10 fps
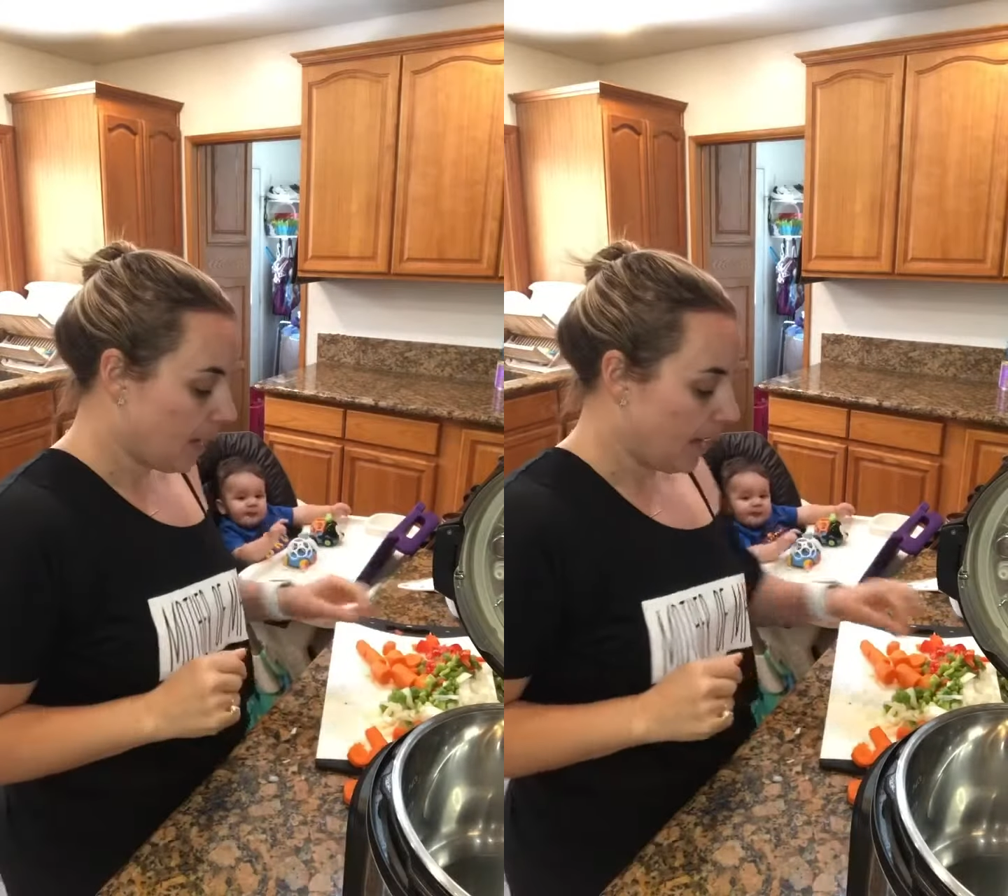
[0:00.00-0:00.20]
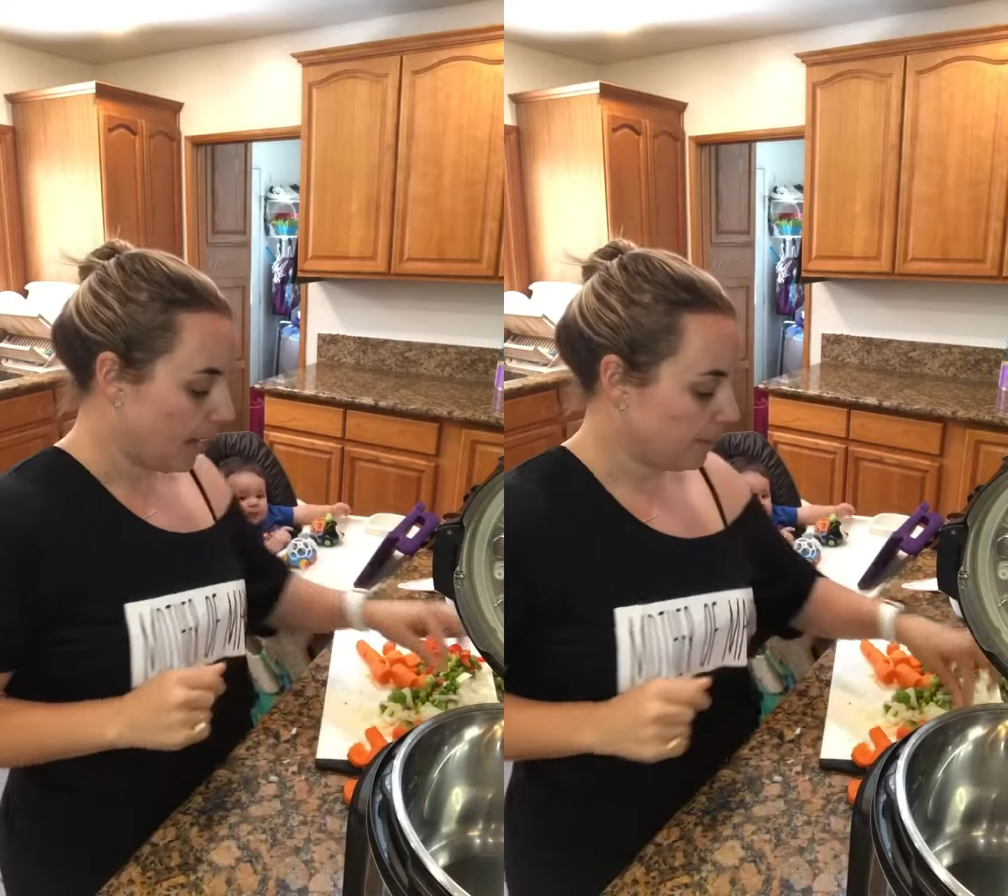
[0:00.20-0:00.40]

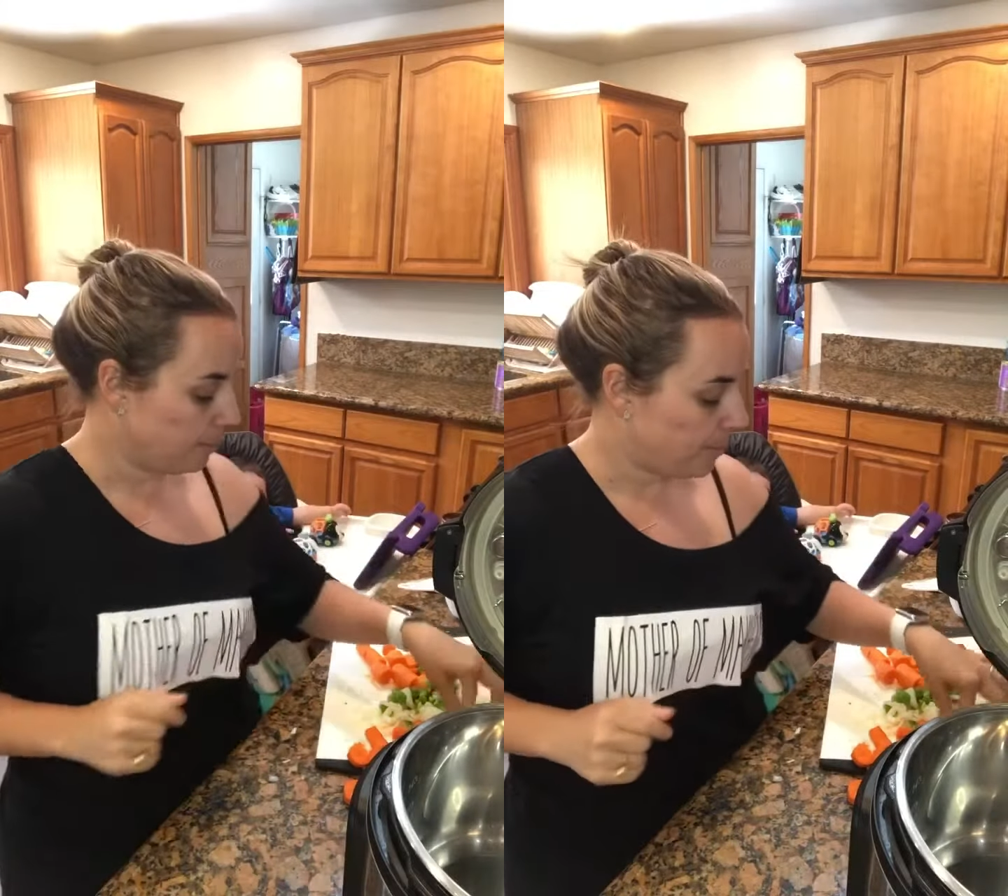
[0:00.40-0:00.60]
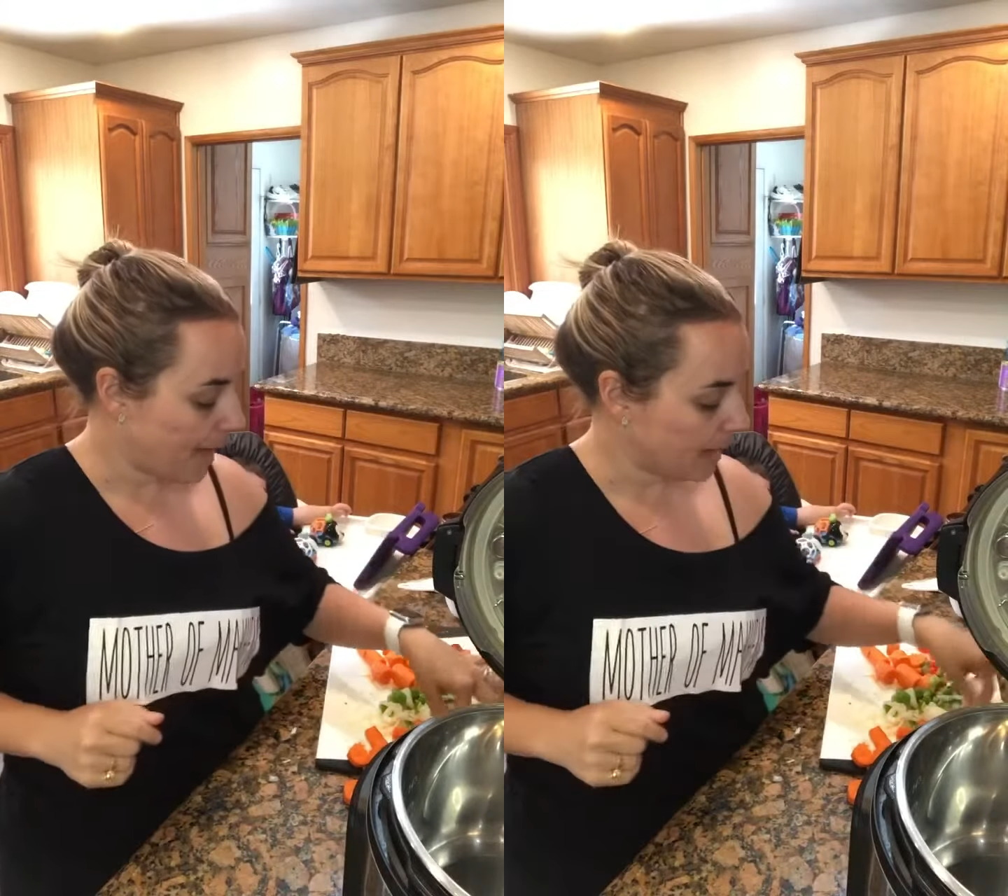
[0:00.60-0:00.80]
I am
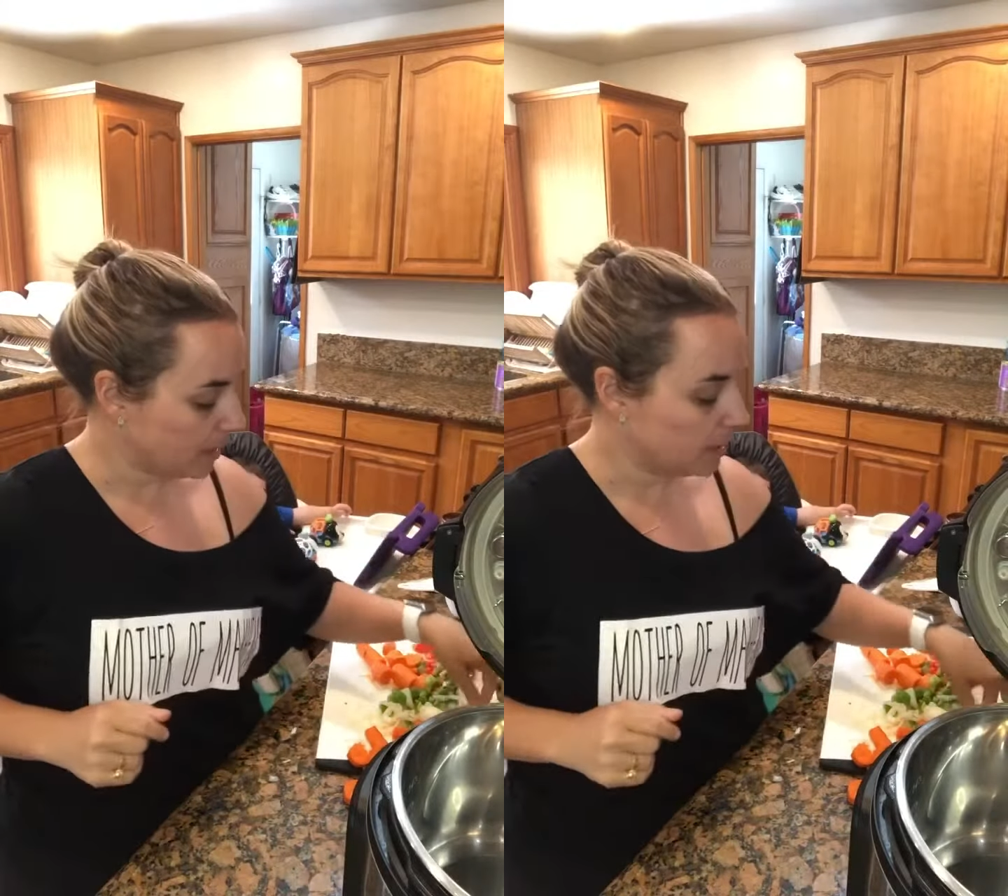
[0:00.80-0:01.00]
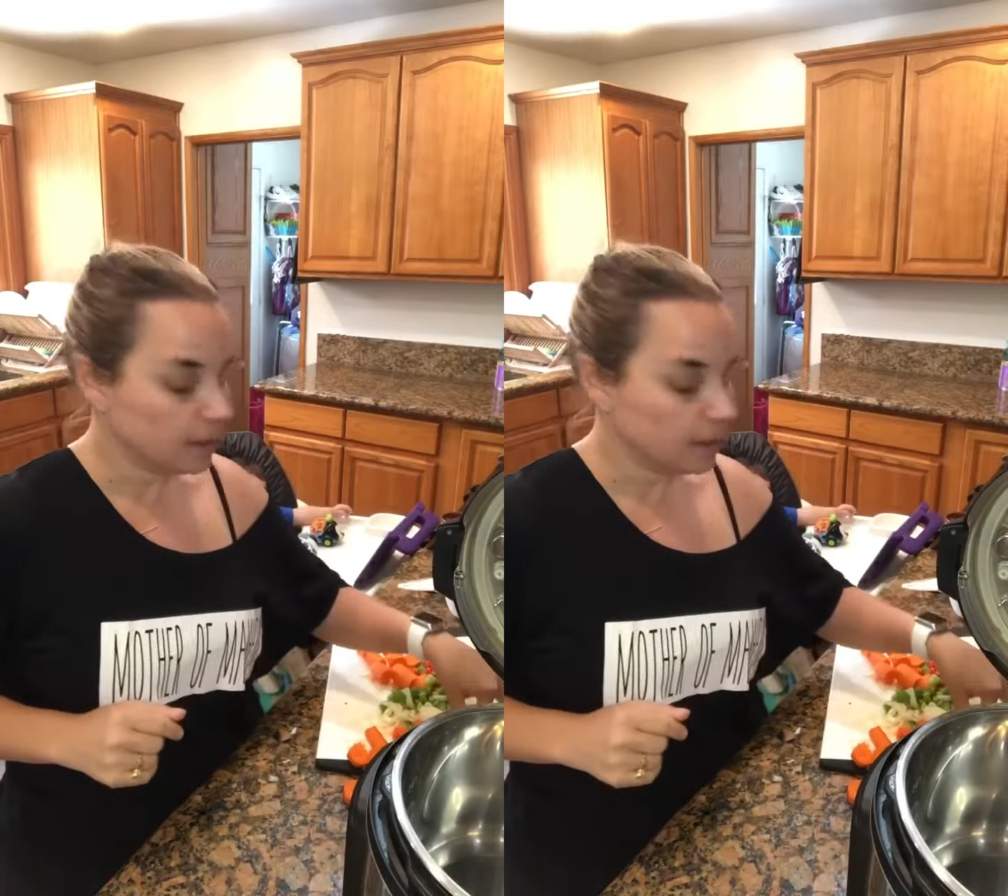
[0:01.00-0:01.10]
back